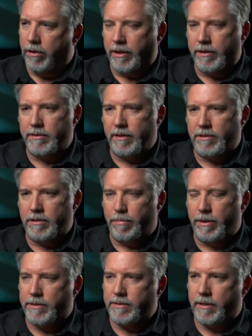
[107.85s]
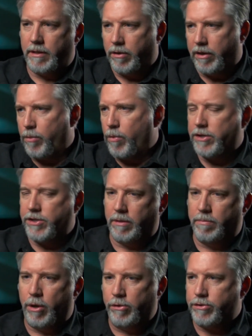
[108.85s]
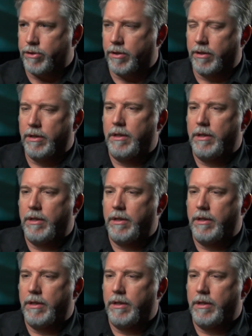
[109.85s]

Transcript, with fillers: and it's it's a bit you know like watching a poster.